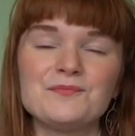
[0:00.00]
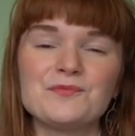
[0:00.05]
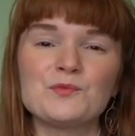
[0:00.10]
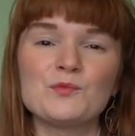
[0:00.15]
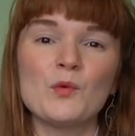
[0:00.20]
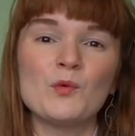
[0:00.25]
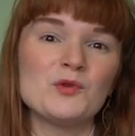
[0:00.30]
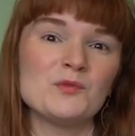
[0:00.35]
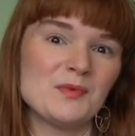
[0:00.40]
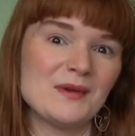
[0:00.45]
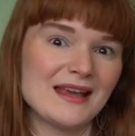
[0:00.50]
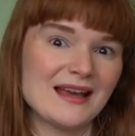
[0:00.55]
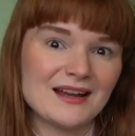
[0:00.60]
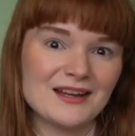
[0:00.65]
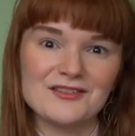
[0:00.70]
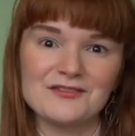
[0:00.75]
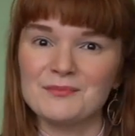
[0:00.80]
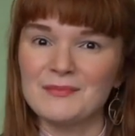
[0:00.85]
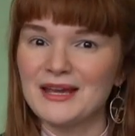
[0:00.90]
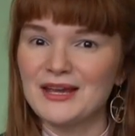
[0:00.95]
what would be
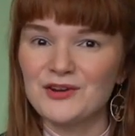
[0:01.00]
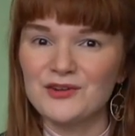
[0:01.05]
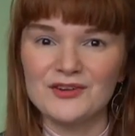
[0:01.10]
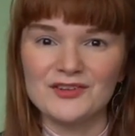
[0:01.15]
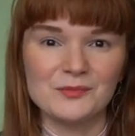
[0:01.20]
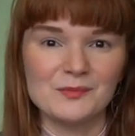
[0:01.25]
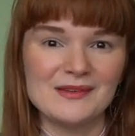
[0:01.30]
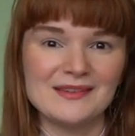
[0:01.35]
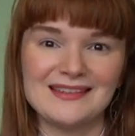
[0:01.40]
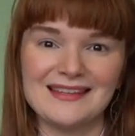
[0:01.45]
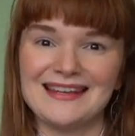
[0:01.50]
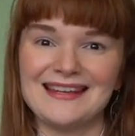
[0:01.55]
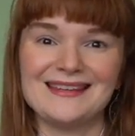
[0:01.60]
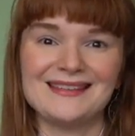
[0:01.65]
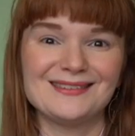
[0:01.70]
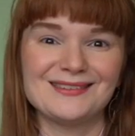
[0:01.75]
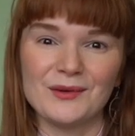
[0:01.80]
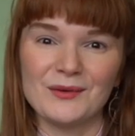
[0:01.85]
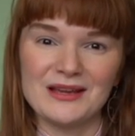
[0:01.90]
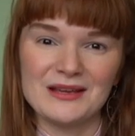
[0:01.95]
kind of my Christmassy
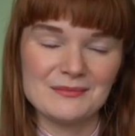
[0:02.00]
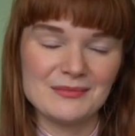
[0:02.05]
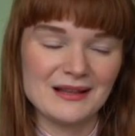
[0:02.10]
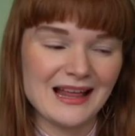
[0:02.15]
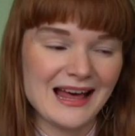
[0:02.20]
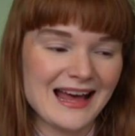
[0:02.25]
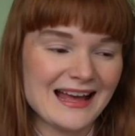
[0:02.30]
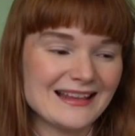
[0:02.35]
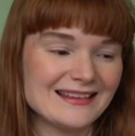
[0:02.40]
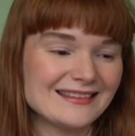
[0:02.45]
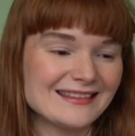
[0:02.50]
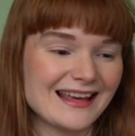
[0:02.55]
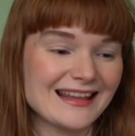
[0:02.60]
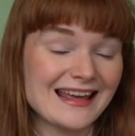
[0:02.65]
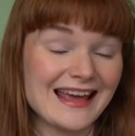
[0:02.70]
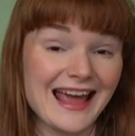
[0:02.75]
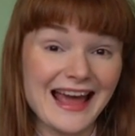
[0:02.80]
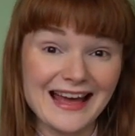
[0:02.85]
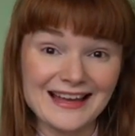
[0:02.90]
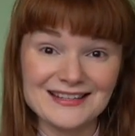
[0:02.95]
sewing plans, and
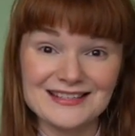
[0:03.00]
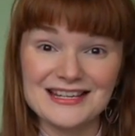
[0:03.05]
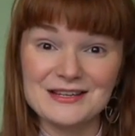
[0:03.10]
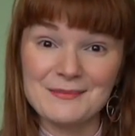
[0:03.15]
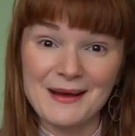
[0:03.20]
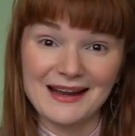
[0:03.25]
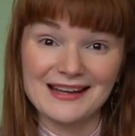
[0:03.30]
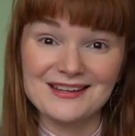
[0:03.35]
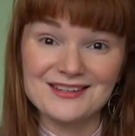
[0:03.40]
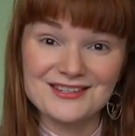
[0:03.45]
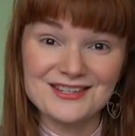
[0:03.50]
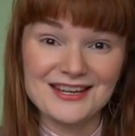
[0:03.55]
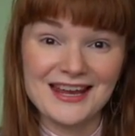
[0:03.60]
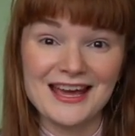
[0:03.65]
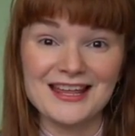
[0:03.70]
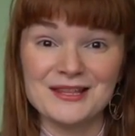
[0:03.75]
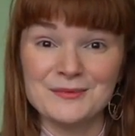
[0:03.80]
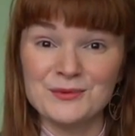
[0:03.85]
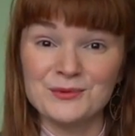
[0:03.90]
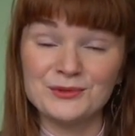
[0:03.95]
I actually managed to
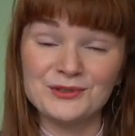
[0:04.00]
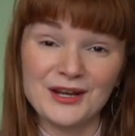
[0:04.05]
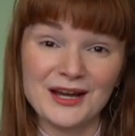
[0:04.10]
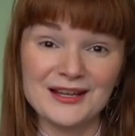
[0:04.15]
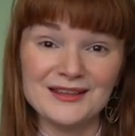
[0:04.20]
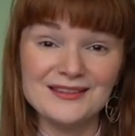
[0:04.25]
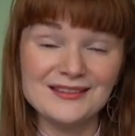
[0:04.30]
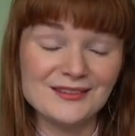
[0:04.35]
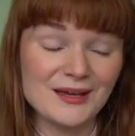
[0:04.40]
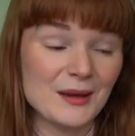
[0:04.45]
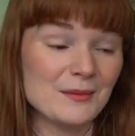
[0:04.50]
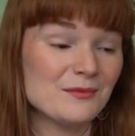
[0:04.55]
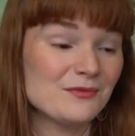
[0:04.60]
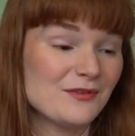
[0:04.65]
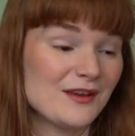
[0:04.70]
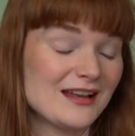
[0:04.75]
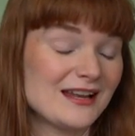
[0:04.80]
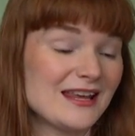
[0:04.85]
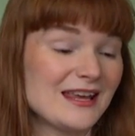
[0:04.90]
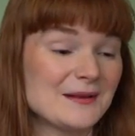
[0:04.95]
get them all done, so I'm
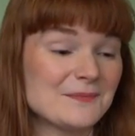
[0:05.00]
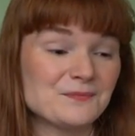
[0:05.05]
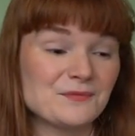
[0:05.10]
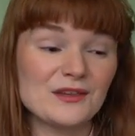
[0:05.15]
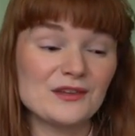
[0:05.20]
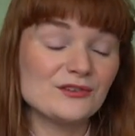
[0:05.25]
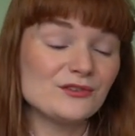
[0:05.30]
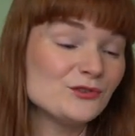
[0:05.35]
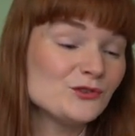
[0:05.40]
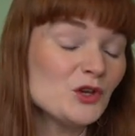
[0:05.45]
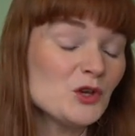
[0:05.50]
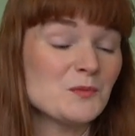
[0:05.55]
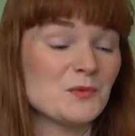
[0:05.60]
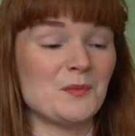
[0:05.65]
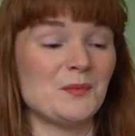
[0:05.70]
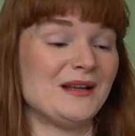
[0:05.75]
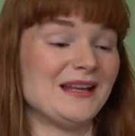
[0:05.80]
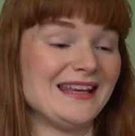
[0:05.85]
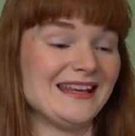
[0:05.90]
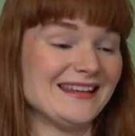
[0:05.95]
feeling super
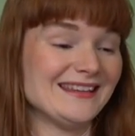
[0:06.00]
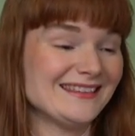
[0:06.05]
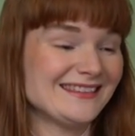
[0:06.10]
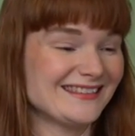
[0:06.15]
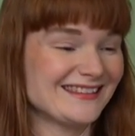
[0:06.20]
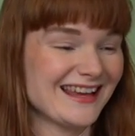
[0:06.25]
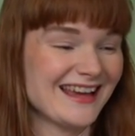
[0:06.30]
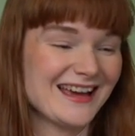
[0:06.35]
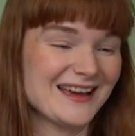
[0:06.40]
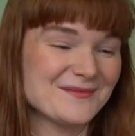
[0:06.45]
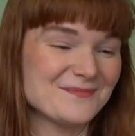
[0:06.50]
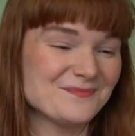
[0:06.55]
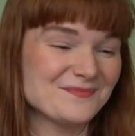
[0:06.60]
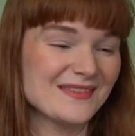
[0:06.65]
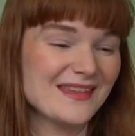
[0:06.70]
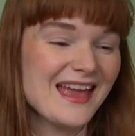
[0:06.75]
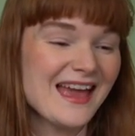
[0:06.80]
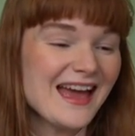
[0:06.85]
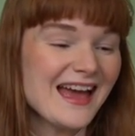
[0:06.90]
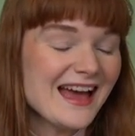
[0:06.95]
pleased.
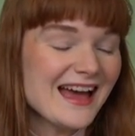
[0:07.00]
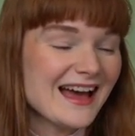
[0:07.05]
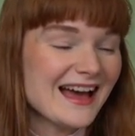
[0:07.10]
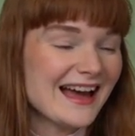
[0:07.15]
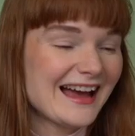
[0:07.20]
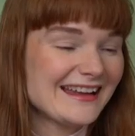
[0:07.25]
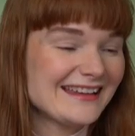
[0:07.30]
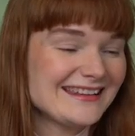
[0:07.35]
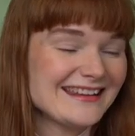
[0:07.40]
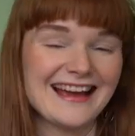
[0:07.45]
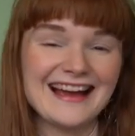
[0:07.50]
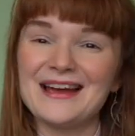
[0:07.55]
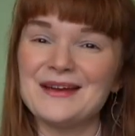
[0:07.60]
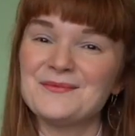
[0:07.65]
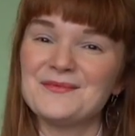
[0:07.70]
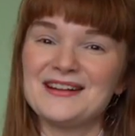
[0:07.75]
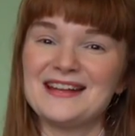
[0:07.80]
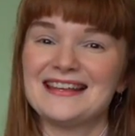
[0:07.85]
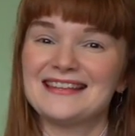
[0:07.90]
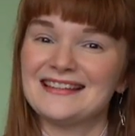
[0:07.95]
And yeah,
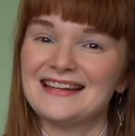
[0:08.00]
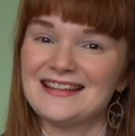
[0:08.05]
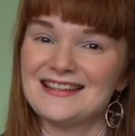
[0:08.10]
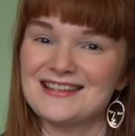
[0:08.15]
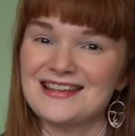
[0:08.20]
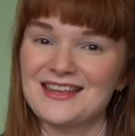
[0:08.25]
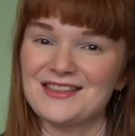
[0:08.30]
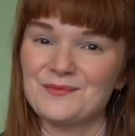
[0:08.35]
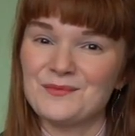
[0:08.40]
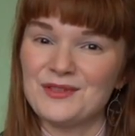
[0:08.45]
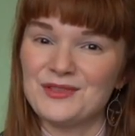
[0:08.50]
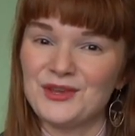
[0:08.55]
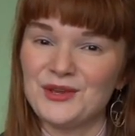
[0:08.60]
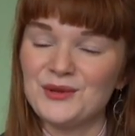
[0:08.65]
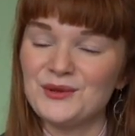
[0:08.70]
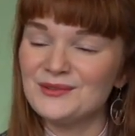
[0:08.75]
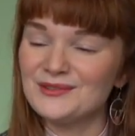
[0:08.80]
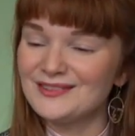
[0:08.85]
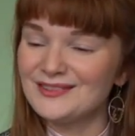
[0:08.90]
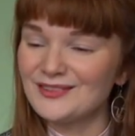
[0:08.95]
I'm really excited to share them with
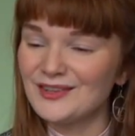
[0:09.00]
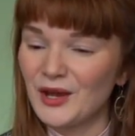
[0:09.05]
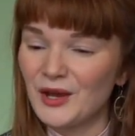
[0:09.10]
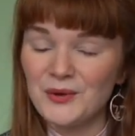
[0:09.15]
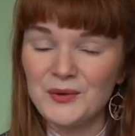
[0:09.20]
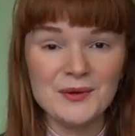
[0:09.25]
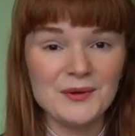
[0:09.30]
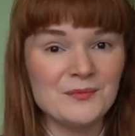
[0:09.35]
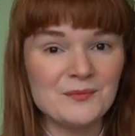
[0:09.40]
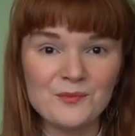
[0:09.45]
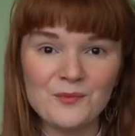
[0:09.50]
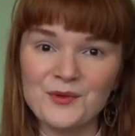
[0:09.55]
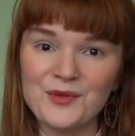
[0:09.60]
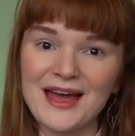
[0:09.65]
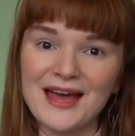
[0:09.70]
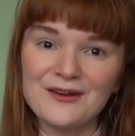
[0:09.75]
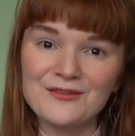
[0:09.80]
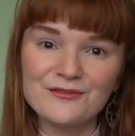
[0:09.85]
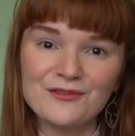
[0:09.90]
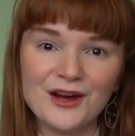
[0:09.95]
you. So
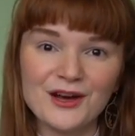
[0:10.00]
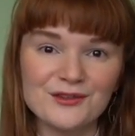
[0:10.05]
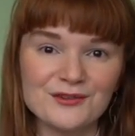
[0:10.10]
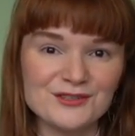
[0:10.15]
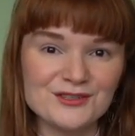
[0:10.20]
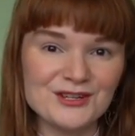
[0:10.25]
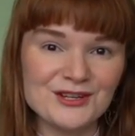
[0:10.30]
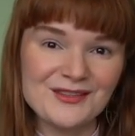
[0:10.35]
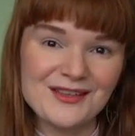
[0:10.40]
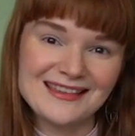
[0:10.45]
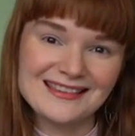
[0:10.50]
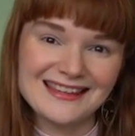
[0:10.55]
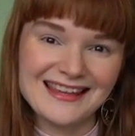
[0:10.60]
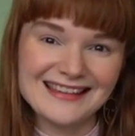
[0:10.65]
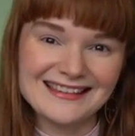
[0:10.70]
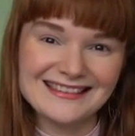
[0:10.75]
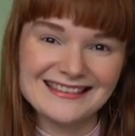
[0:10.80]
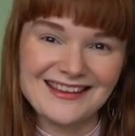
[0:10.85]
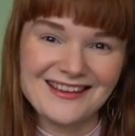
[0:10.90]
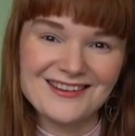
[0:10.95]
without further ado, let's
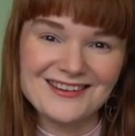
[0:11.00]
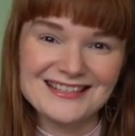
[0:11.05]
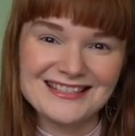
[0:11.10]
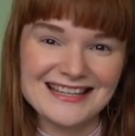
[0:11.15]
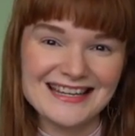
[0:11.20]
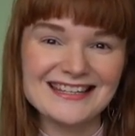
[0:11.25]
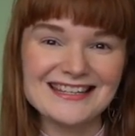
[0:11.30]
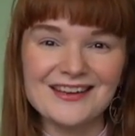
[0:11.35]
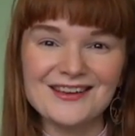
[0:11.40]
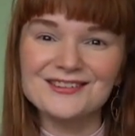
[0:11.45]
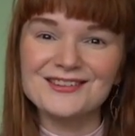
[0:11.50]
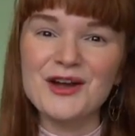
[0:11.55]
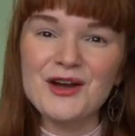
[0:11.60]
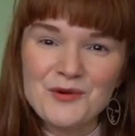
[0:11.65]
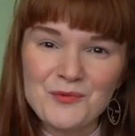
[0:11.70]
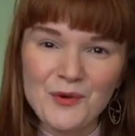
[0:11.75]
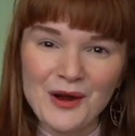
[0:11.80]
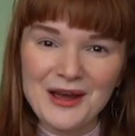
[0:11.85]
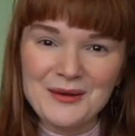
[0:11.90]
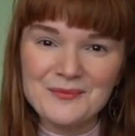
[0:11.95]
get started. I'll start
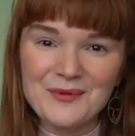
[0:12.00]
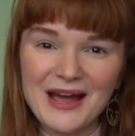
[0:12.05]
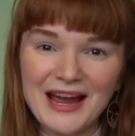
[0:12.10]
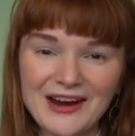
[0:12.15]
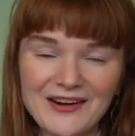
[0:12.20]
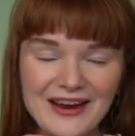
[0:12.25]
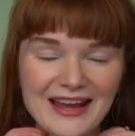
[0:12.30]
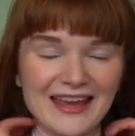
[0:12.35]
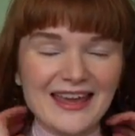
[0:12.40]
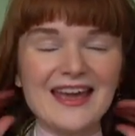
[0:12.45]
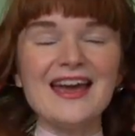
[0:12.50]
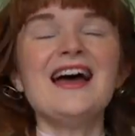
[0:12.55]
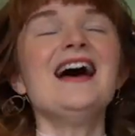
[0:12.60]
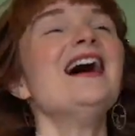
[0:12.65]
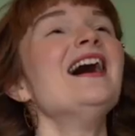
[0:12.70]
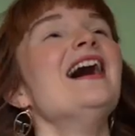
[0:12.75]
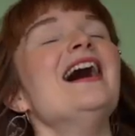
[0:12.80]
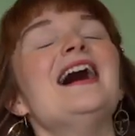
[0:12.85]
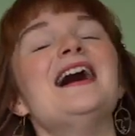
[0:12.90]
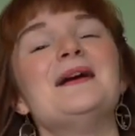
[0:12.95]
with what I'm wearing.
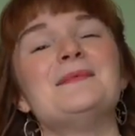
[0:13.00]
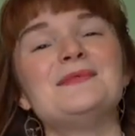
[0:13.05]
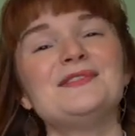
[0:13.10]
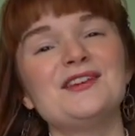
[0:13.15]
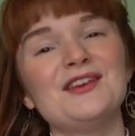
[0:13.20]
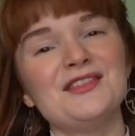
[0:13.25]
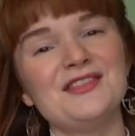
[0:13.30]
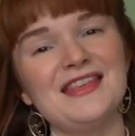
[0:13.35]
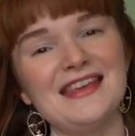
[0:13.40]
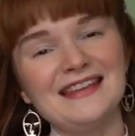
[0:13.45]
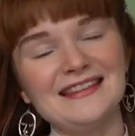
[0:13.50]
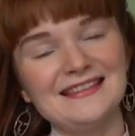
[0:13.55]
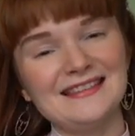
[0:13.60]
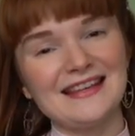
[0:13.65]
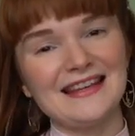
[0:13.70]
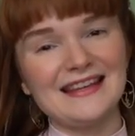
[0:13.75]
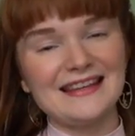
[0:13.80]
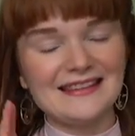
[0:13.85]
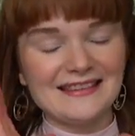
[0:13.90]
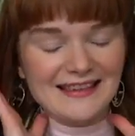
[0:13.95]
So this
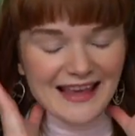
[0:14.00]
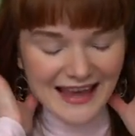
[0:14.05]
is